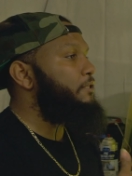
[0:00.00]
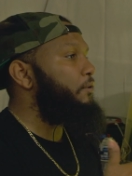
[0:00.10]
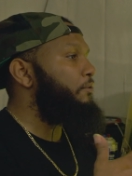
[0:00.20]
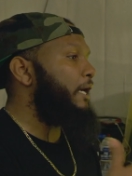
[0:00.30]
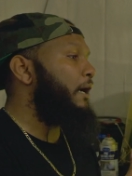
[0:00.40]

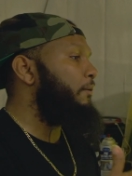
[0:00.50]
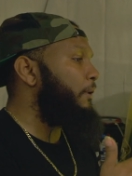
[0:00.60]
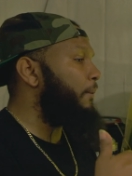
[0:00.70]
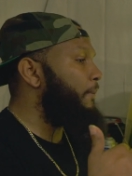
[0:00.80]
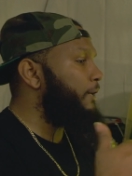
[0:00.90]
So now
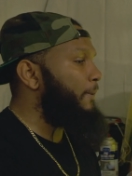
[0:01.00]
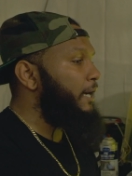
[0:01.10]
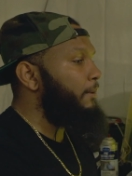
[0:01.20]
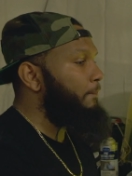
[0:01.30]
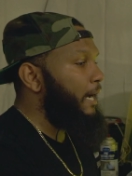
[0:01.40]
I'm in
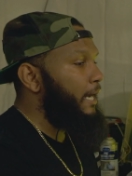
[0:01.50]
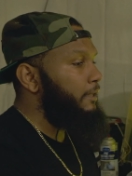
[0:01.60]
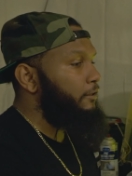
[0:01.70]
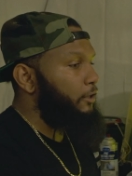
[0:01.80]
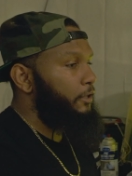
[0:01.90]

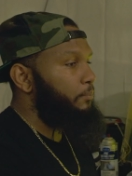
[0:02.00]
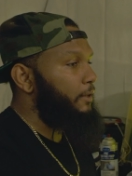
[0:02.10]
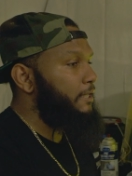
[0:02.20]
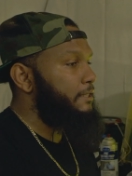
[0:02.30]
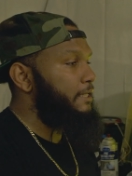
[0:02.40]
my learning
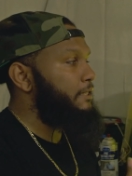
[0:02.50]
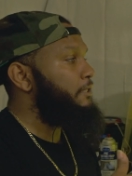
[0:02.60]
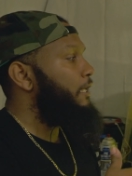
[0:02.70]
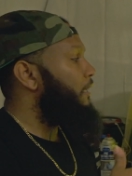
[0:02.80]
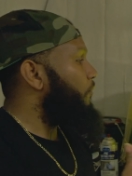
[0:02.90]
process